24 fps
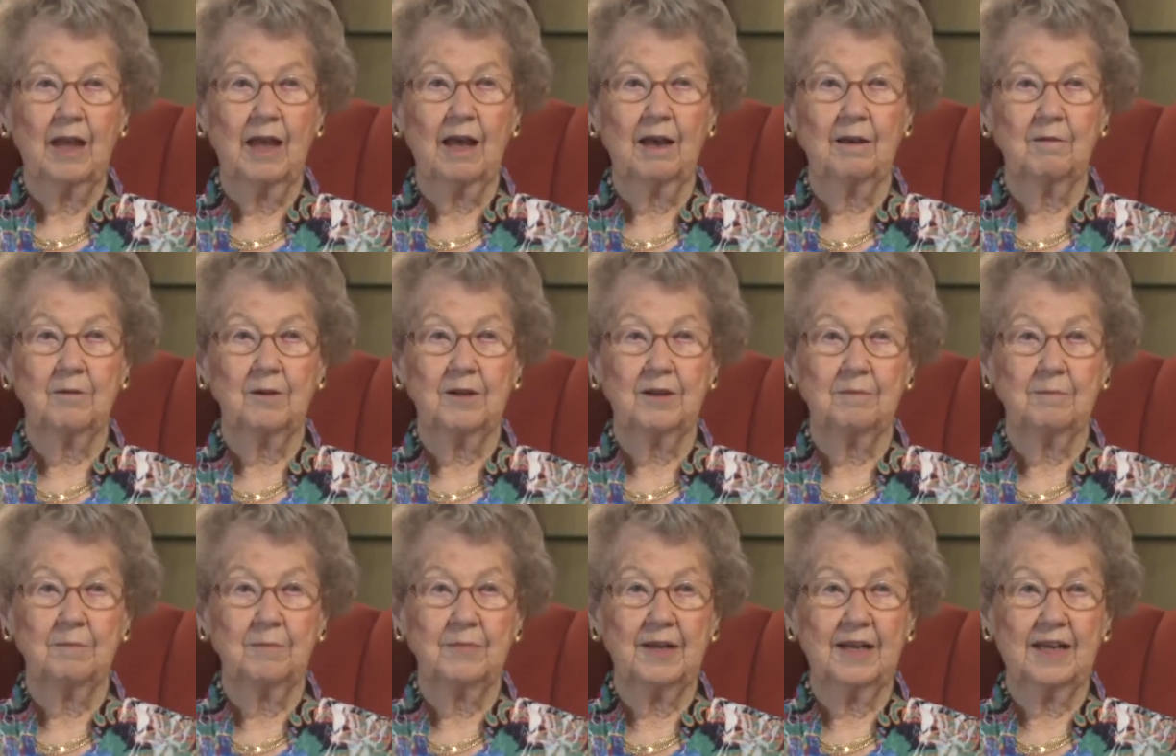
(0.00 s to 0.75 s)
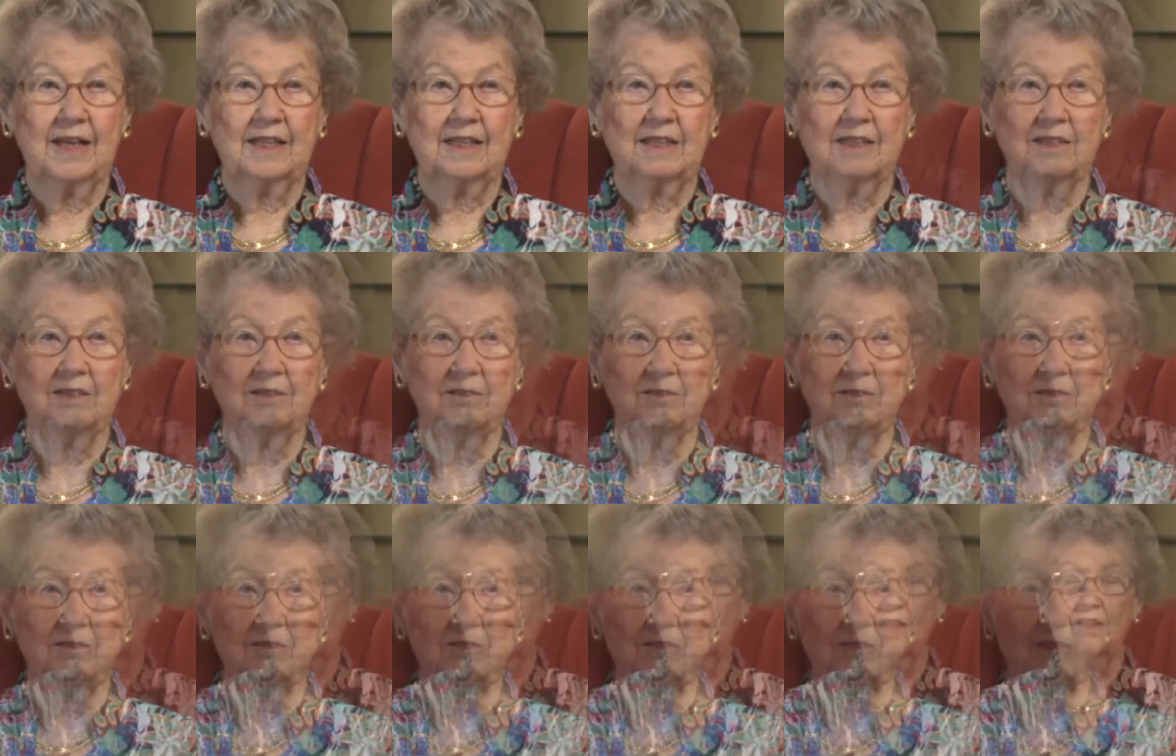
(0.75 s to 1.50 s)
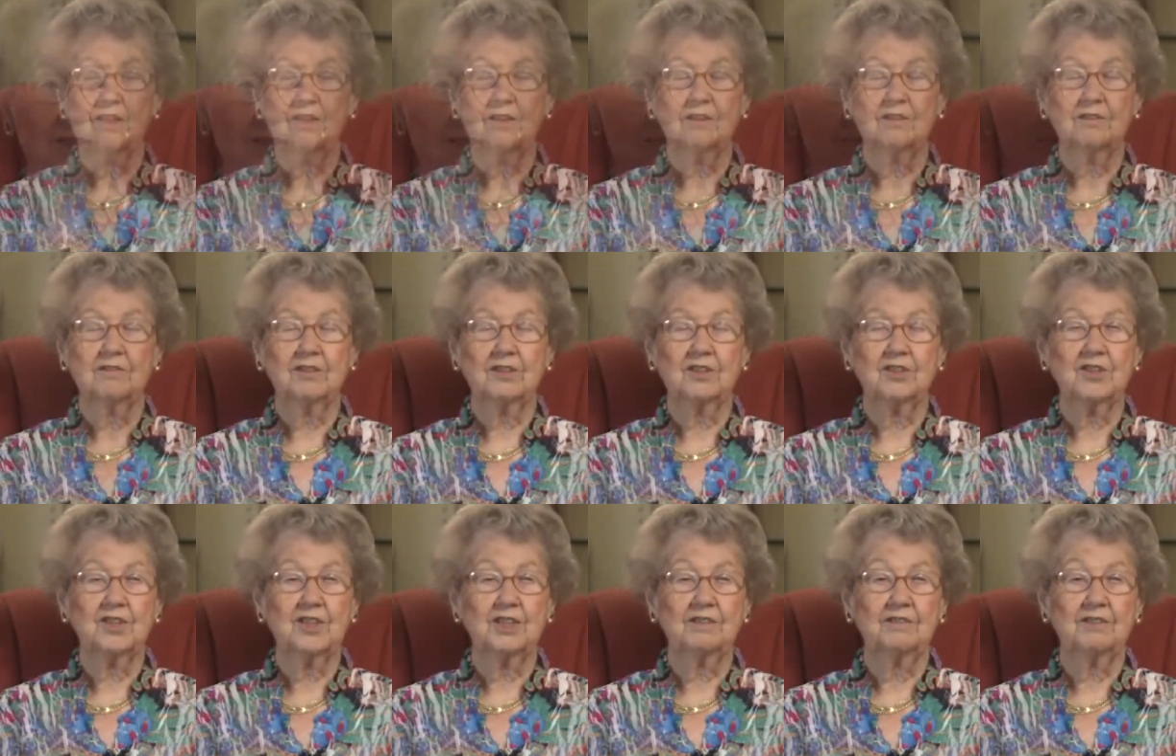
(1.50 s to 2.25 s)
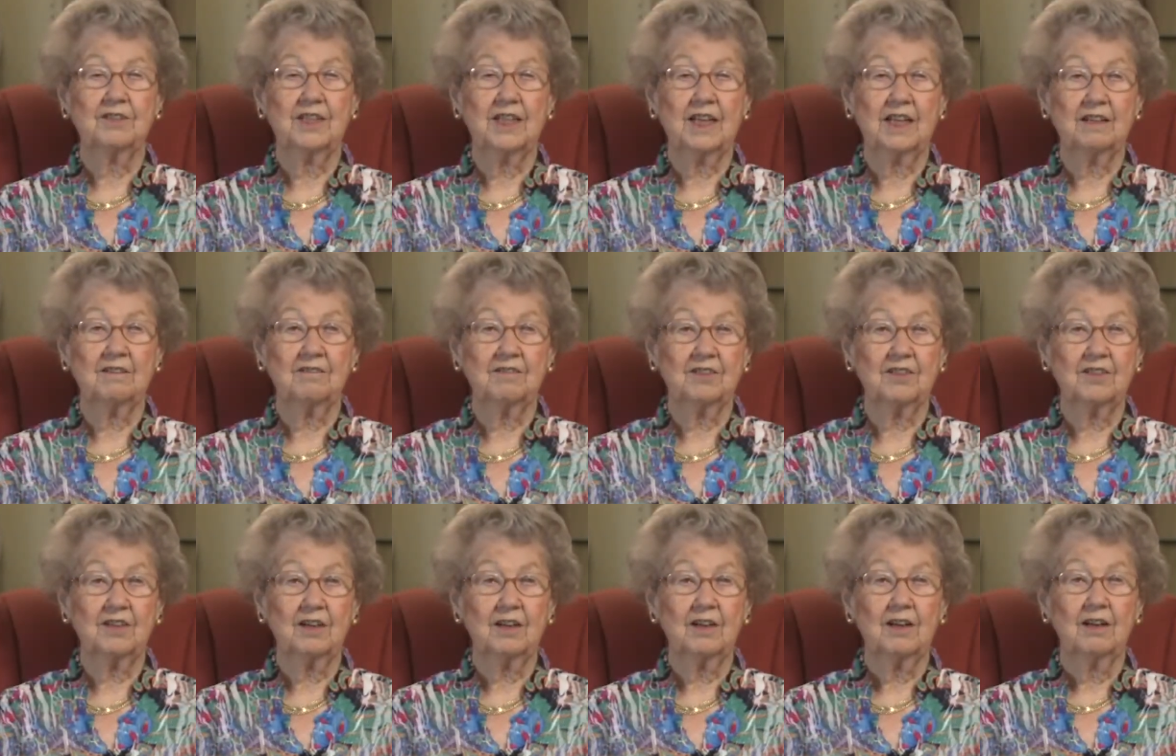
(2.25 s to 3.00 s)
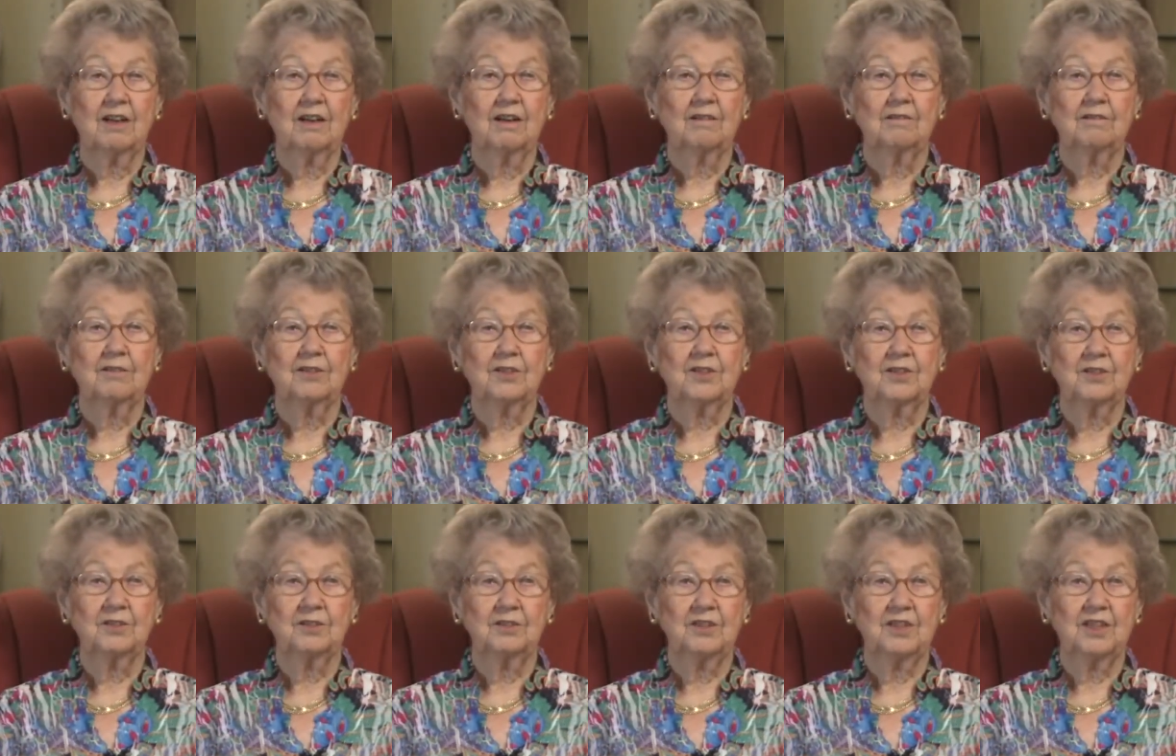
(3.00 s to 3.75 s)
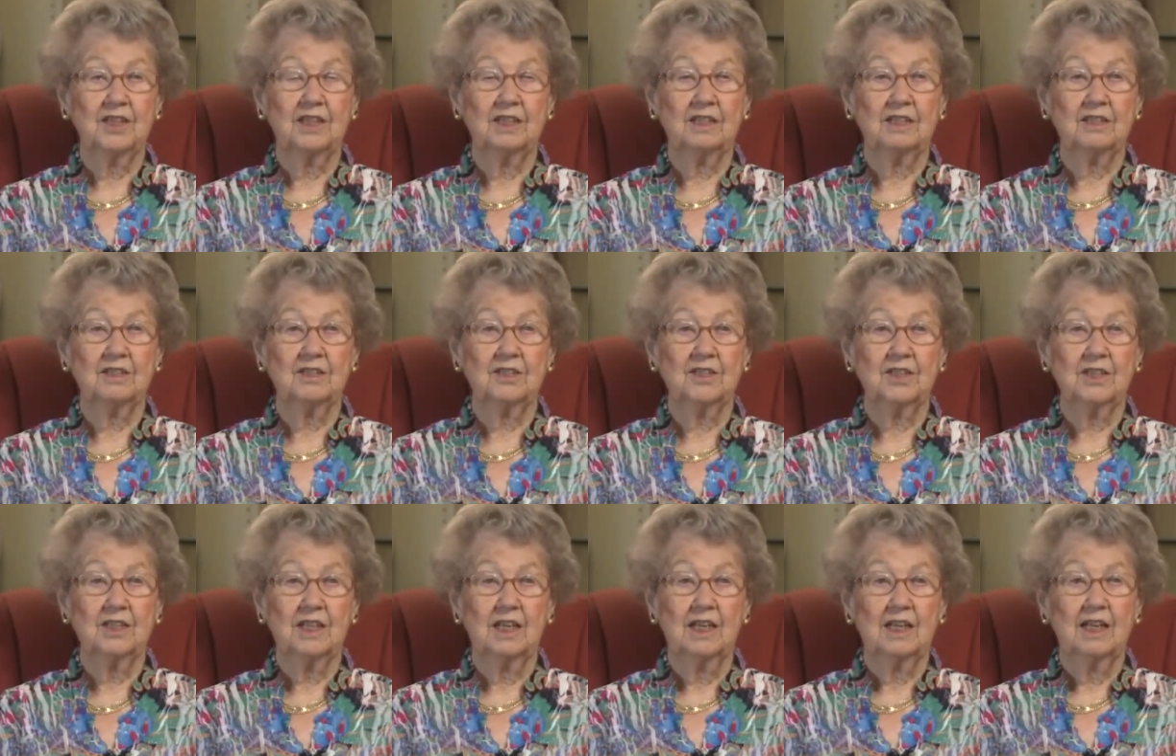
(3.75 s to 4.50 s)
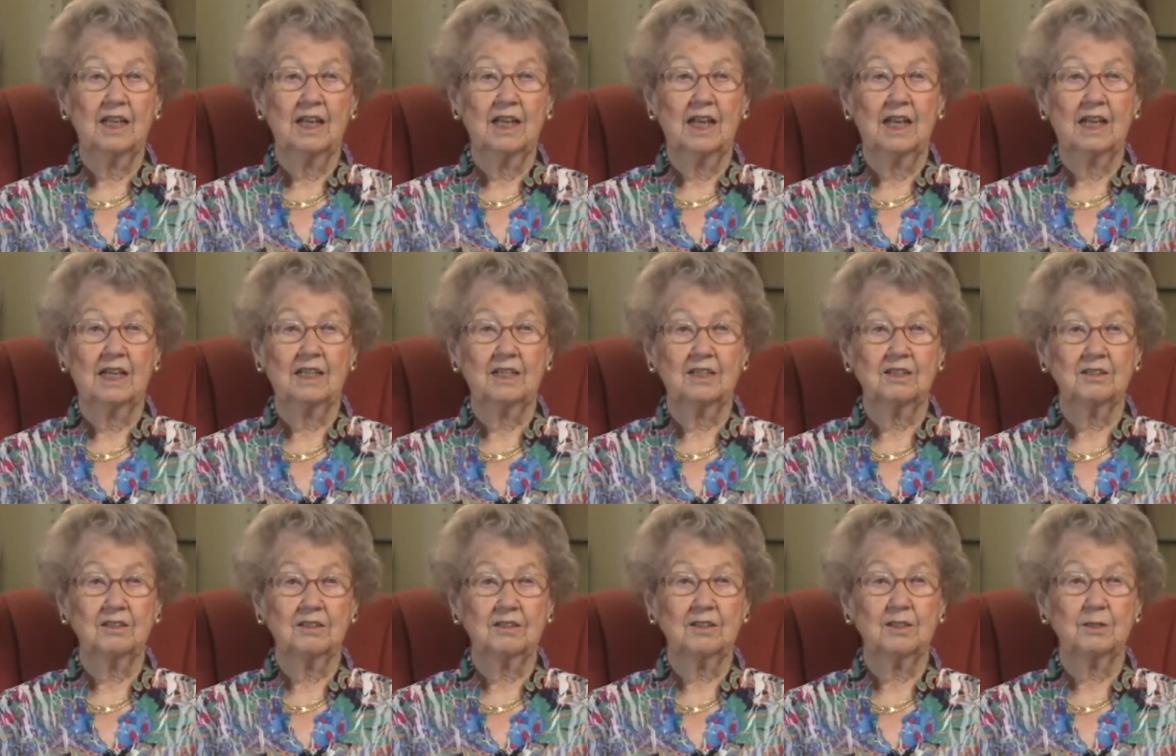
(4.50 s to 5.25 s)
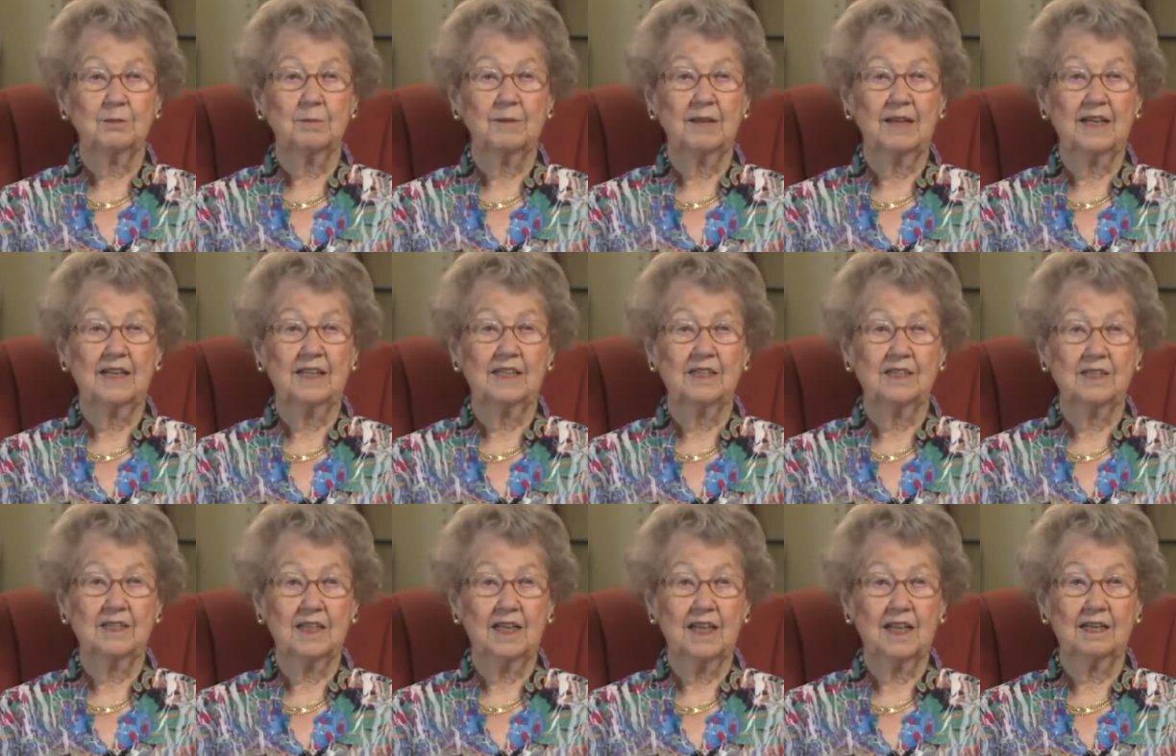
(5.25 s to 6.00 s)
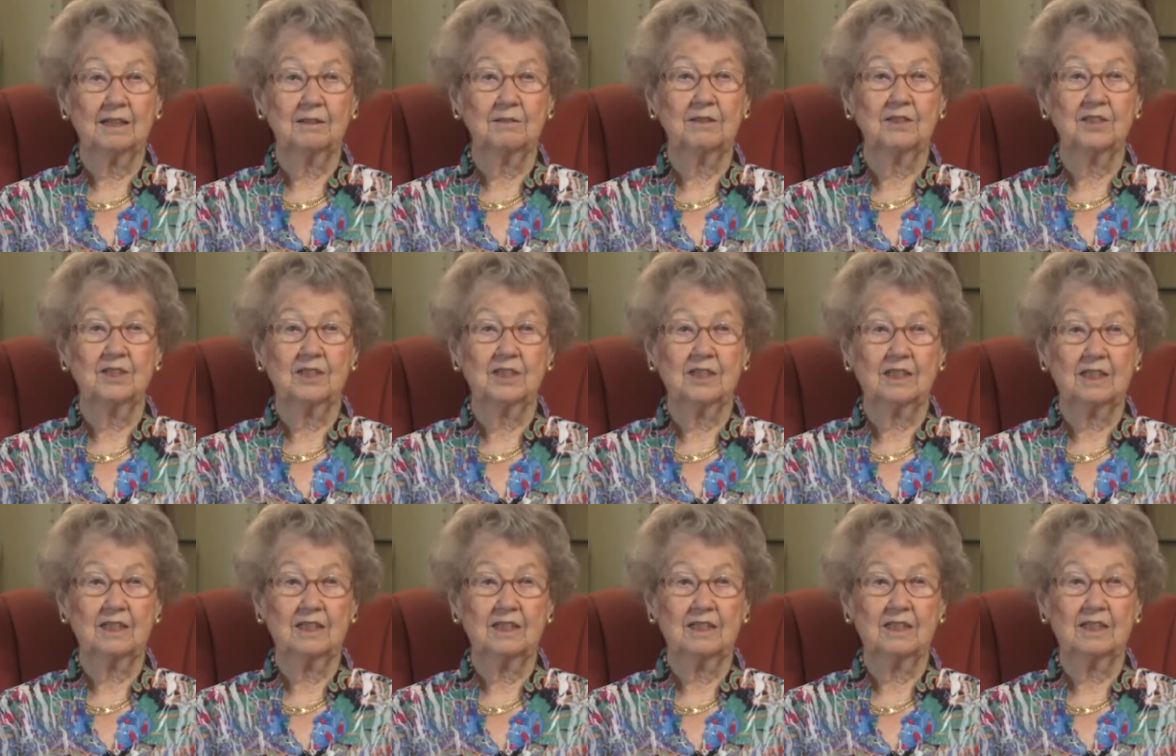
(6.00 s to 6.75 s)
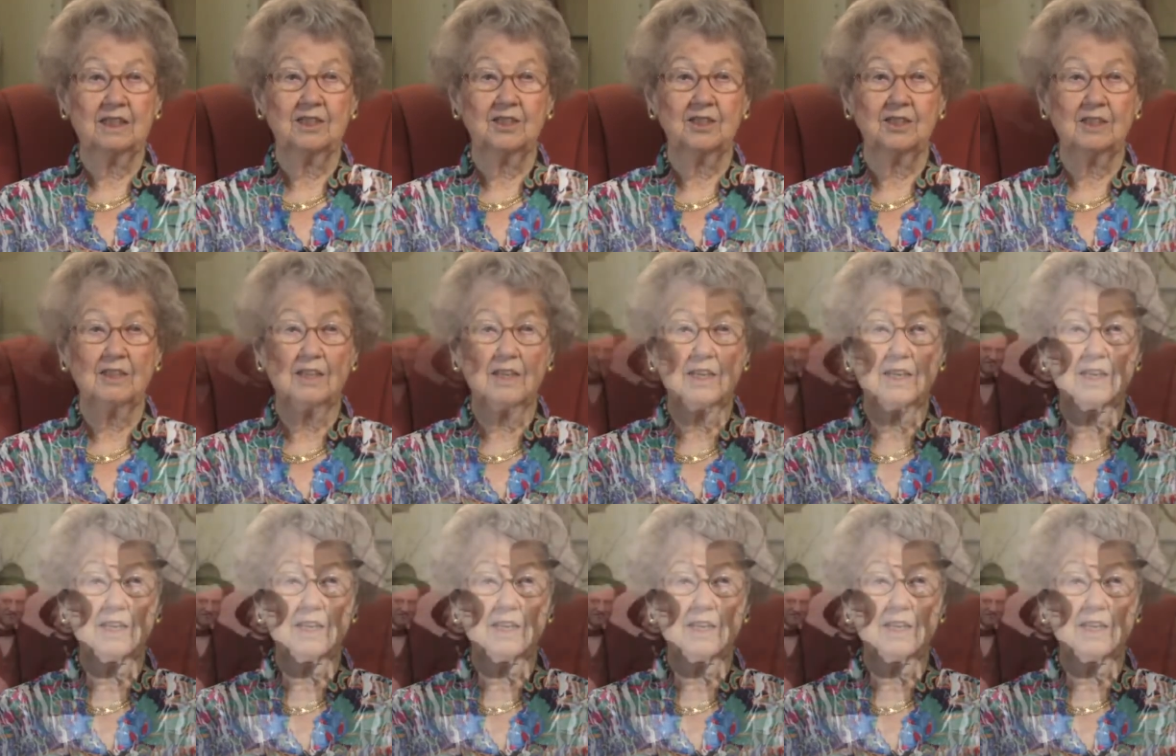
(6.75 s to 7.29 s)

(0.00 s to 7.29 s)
I went back to the University of Denver for 2 years and took Spanish language and culture.